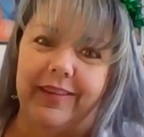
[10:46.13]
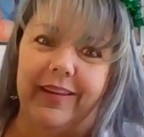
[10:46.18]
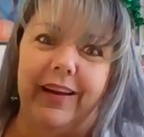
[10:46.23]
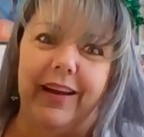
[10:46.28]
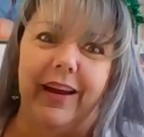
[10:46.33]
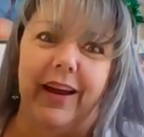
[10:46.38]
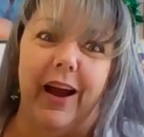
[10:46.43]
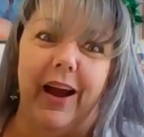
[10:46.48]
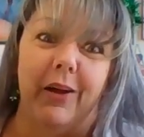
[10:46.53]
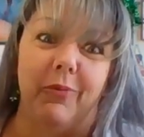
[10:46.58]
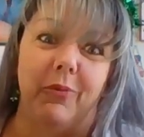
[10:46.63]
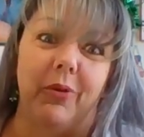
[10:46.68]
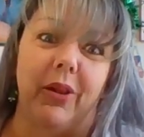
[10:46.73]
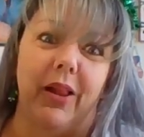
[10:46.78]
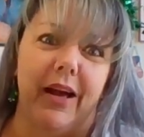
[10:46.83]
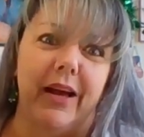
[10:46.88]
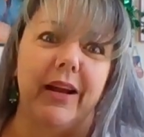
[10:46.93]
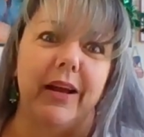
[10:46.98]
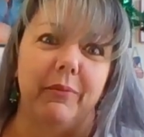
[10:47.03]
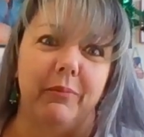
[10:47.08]
Gee, I'm
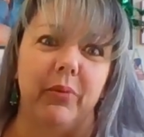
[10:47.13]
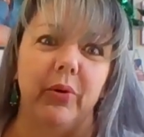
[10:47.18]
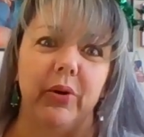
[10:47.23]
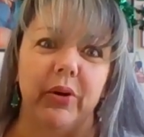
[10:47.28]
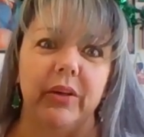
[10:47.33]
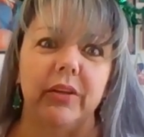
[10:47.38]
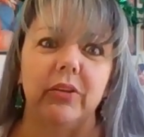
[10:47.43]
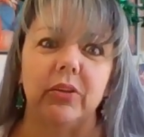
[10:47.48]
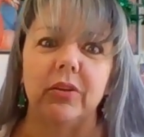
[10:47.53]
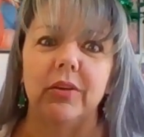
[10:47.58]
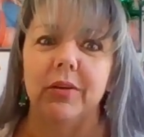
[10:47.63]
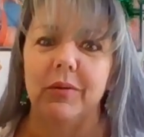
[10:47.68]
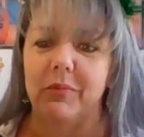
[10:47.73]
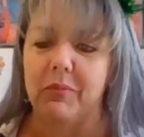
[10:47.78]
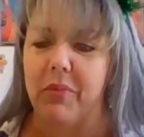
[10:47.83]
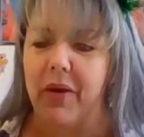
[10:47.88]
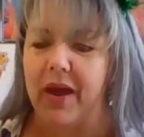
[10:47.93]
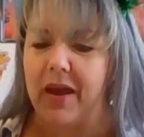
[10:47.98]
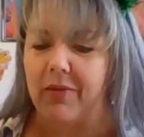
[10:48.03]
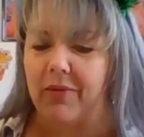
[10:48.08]
glad I put
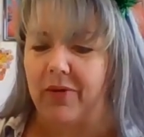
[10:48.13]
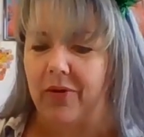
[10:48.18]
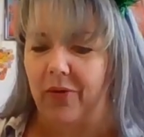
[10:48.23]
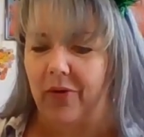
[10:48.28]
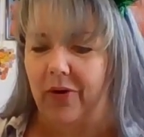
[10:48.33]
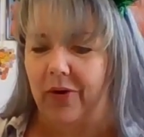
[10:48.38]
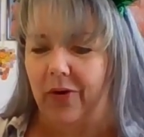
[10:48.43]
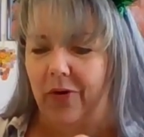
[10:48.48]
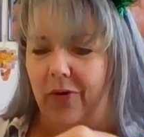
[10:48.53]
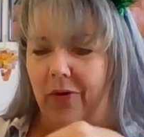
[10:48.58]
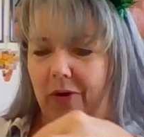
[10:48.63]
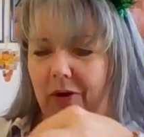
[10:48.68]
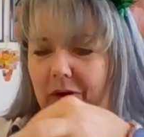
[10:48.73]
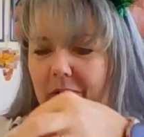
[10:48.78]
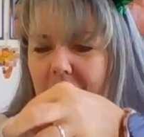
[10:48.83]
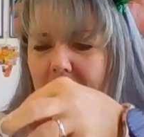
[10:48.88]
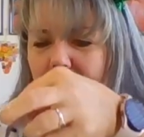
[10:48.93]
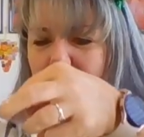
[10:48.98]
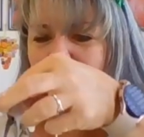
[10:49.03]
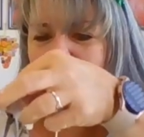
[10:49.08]
baby oil
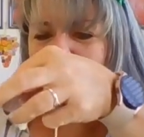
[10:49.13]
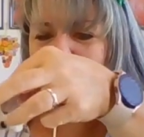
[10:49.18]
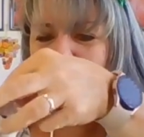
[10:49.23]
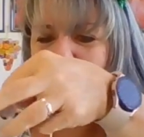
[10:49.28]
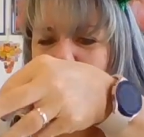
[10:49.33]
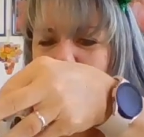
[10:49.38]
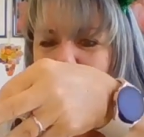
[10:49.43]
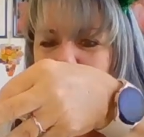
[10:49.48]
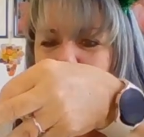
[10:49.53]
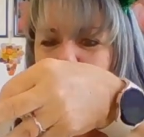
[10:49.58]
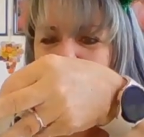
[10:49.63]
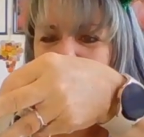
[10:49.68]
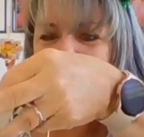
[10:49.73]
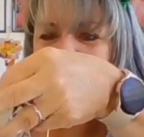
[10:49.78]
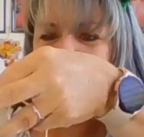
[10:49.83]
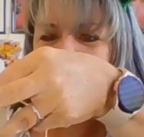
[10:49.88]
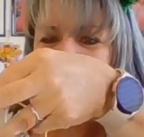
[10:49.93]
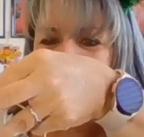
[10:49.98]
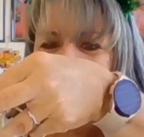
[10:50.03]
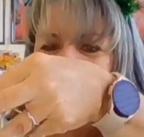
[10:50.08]
on the
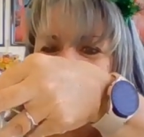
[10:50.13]
balloon.